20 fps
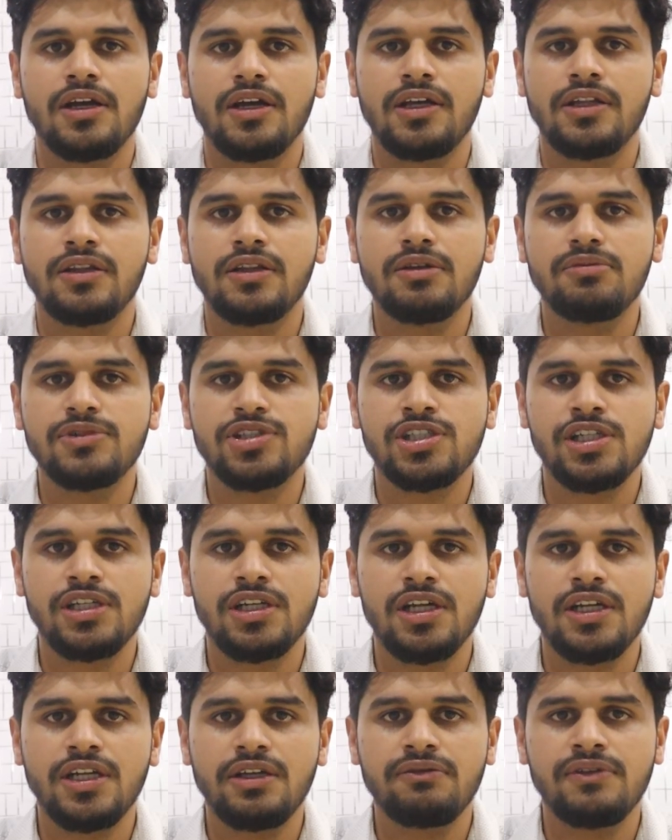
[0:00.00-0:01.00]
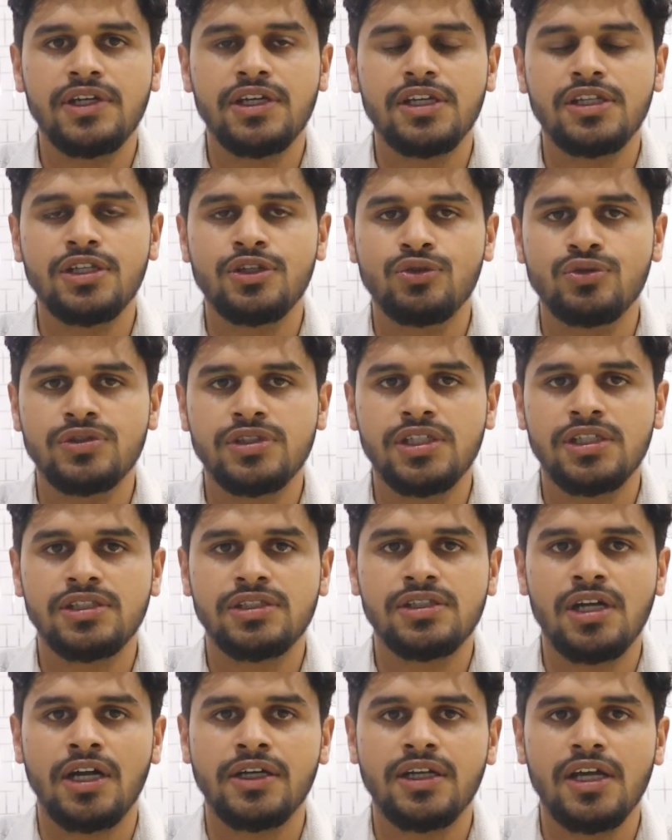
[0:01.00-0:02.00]
In the machine learning, we can use this
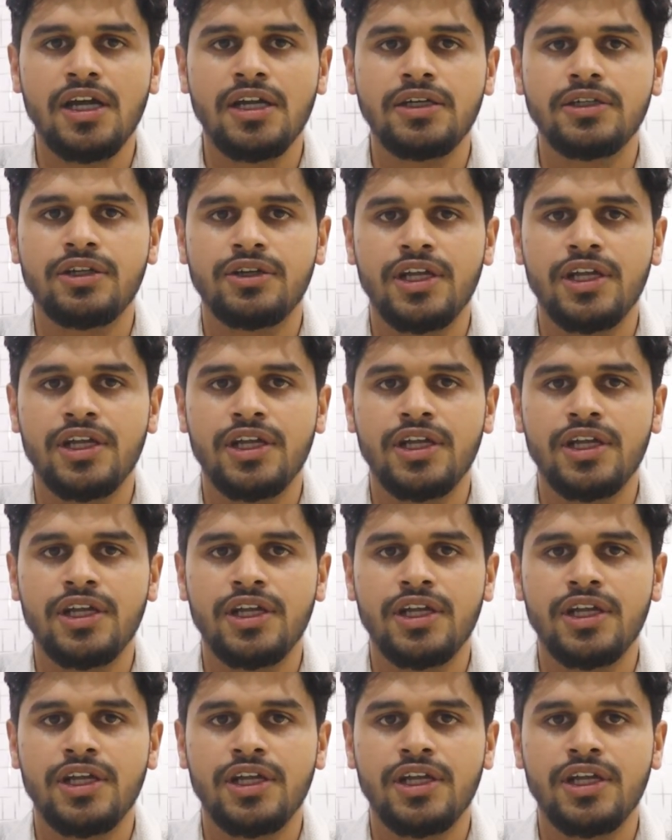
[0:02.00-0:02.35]
data and